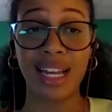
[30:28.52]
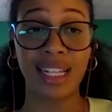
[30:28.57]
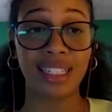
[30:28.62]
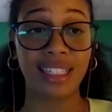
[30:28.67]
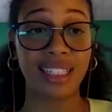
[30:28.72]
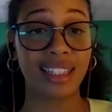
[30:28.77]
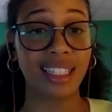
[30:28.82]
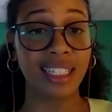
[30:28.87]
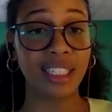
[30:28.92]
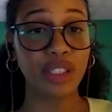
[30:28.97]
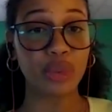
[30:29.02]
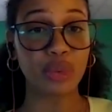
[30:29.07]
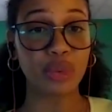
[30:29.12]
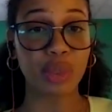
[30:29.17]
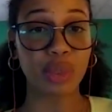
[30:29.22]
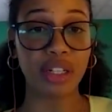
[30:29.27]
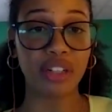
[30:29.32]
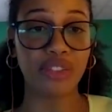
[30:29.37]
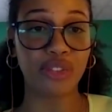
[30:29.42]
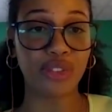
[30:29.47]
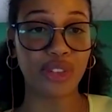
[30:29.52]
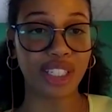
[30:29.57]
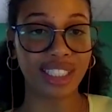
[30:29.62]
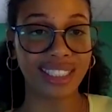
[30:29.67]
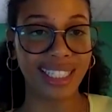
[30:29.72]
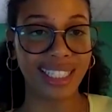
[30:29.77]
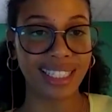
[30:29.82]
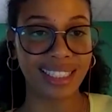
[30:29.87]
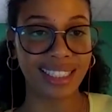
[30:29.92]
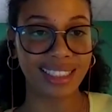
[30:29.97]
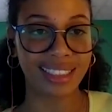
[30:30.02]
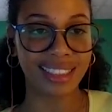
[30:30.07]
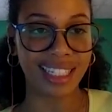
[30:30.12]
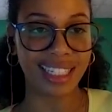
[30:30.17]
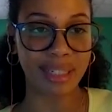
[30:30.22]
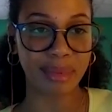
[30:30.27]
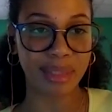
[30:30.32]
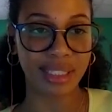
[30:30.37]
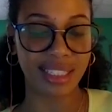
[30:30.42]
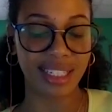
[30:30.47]
And thank you, Roy, for taking the
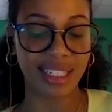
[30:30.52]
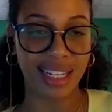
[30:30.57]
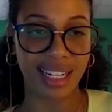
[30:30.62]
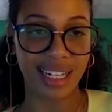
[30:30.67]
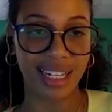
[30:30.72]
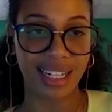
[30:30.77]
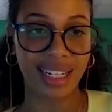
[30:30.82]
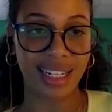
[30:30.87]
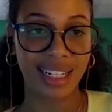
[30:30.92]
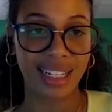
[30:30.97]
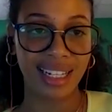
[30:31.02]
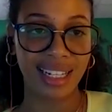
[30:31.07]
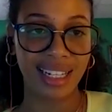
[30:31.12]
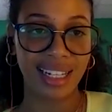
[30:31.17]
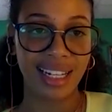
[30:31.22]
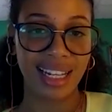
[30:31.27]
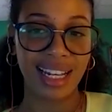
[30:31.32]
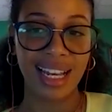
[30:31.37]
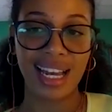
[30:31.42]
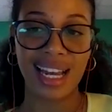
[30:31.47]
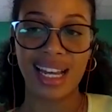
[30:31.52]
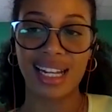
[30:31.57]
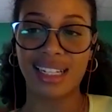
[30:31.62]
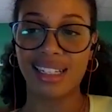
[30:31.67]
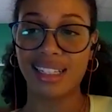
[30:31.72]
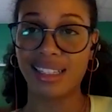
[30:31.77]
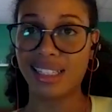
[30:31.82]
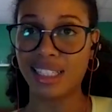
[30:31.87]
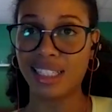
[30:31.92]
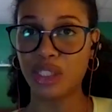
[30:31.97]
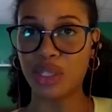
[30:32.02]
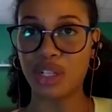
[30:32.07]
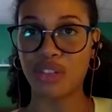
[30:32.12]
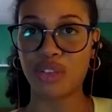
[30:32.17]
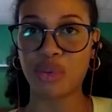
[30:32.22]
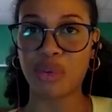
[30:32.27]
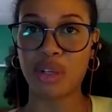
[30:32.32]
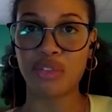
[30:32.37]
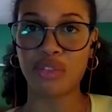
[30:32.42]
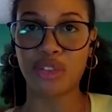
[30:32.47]
time today. And thank you
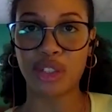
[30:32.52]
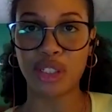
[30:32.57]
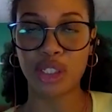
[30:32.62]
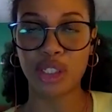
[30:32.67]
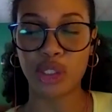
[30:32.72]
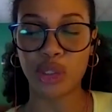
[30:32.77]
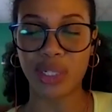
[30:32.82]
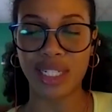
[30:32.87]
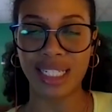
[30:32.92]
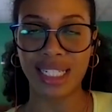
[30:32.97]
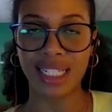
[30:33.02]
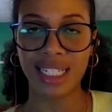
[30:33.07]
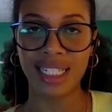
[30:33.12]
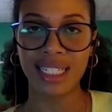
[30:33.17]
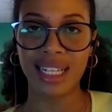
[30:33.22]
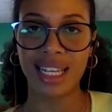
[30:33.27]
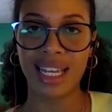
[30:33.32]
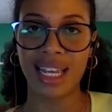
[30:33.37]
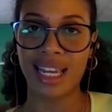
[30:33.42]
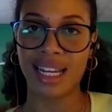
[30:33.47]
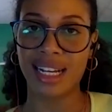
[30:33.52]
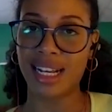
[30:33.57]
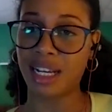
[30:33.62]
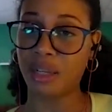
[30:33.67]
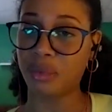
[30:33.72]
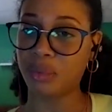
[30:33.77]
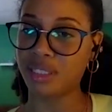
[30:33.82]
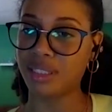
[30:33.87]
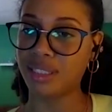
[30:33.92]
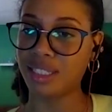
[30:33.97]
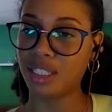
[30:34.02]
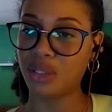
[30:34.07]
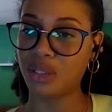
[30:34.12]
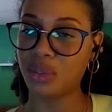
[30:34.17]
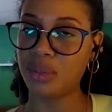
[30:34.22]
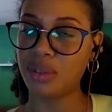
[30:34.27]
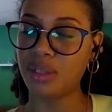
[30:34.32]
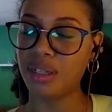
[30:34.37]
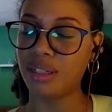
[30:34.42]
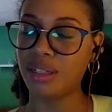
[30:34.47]
everyone for joining, and I will see
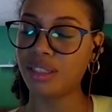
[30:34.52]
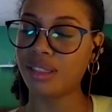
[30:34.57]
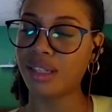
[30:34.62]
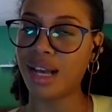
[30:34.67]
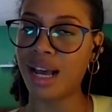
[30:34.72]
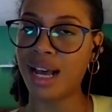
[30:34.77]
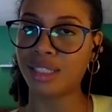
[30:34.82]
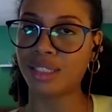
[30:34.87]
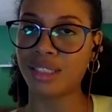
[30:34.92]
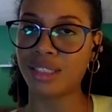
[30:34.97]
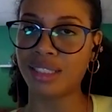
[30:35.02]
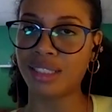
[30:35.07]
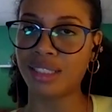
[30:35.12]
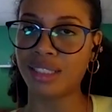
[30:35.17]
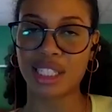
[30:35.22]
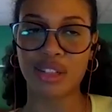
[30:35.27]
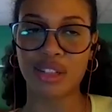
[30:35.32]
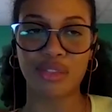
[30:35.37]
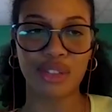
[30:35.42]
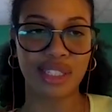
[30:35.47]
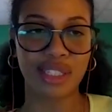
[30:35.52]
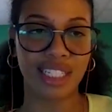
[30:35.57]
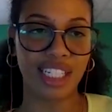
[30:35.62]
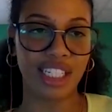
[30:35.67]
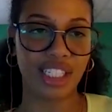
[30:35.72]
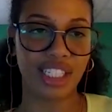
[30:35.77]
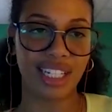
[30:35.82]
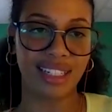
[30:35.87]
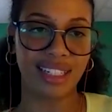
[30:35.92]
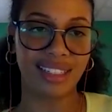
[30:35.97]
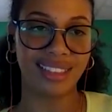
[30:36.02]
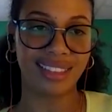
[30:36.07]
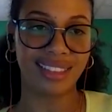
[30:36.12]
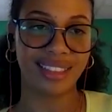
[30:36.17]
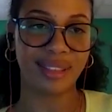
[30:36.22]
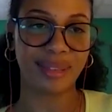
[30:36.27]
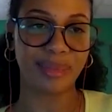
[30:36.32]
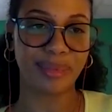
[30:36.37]
you at the next conversation.